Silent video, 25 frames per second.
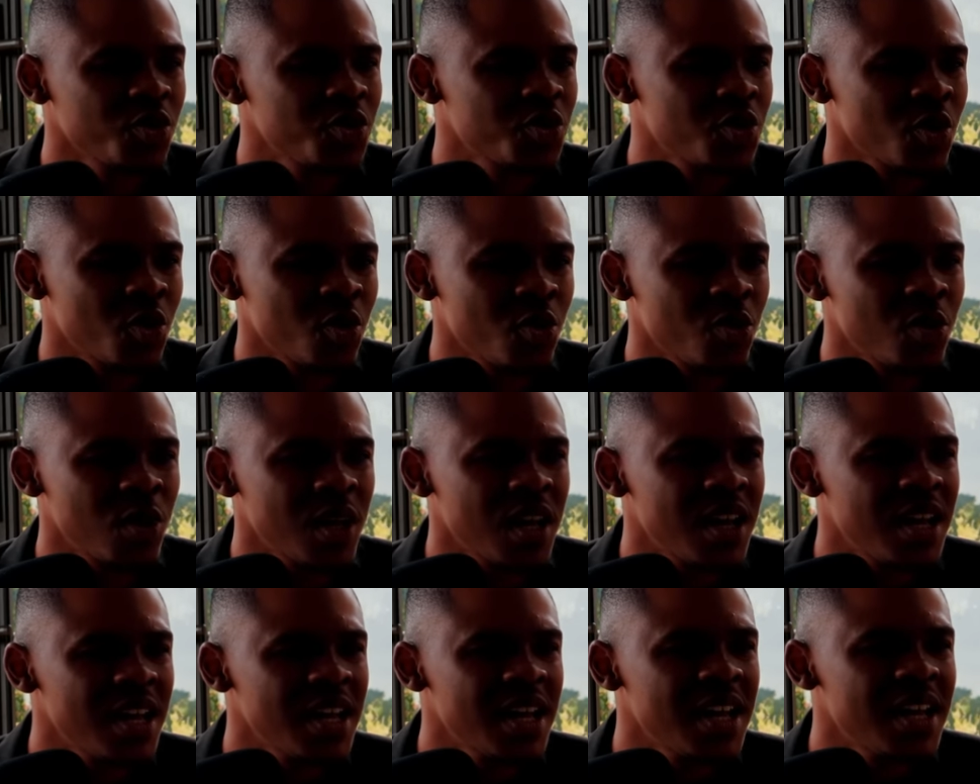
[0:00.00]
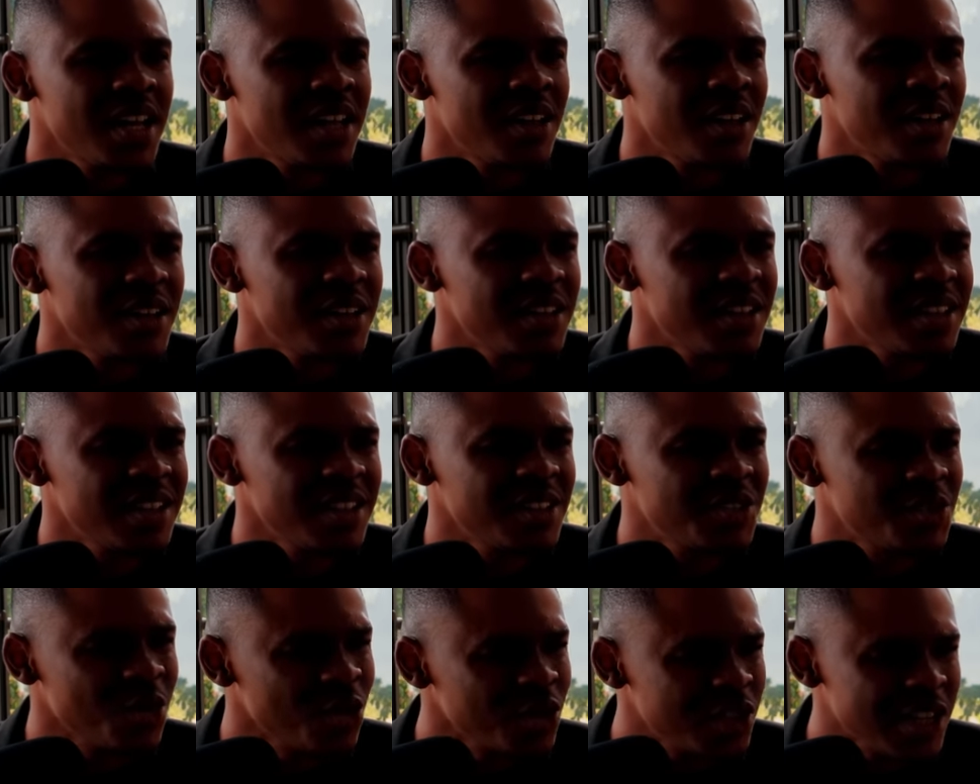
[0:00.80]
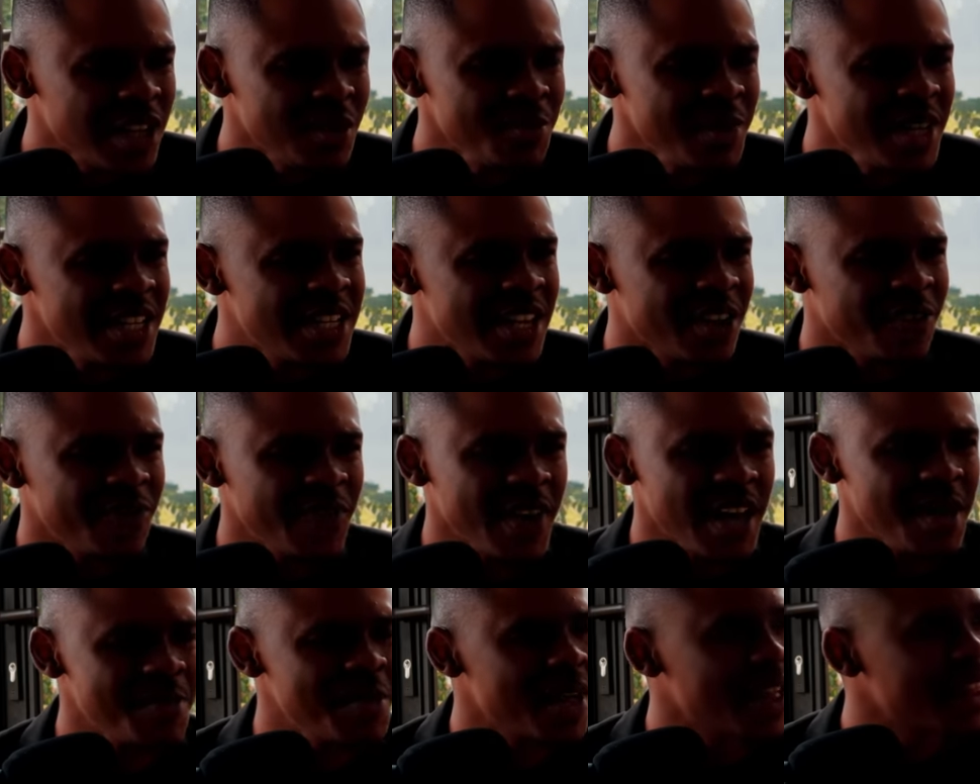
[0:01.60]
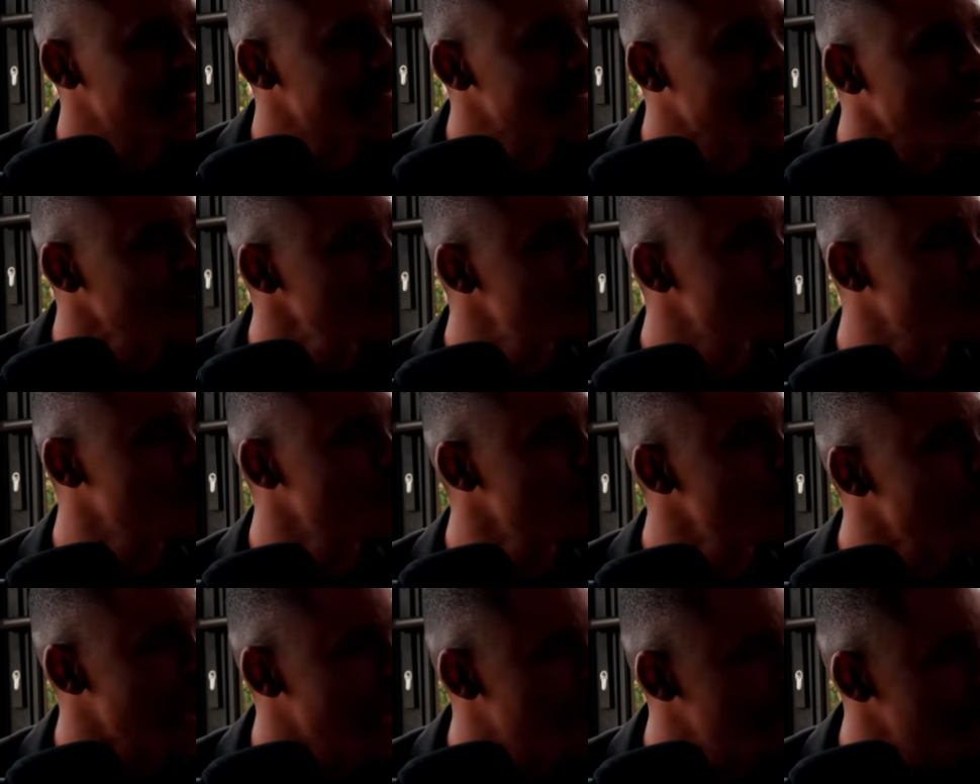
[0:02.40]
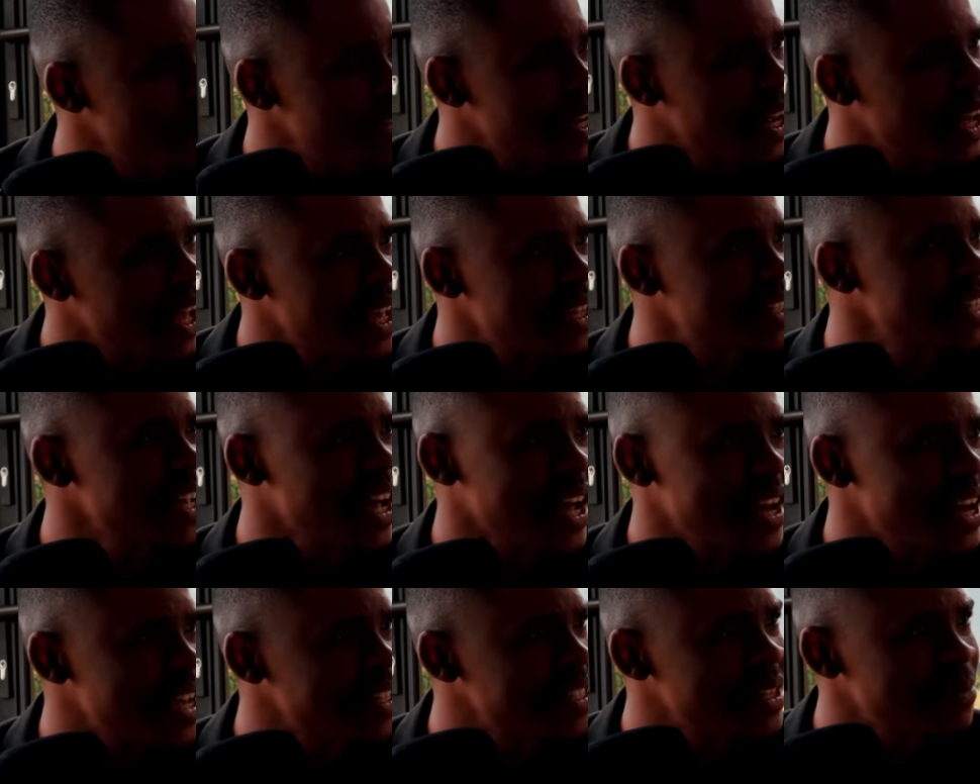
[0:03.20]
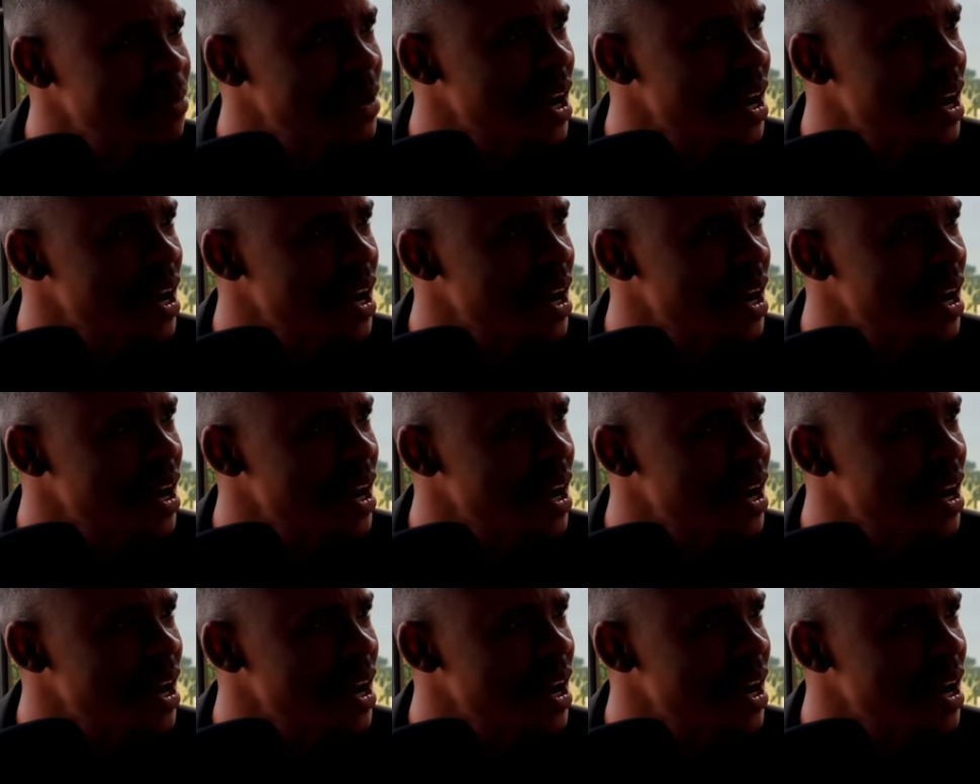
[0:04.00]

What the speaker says: Also, social media fame, don't nguba mina, as in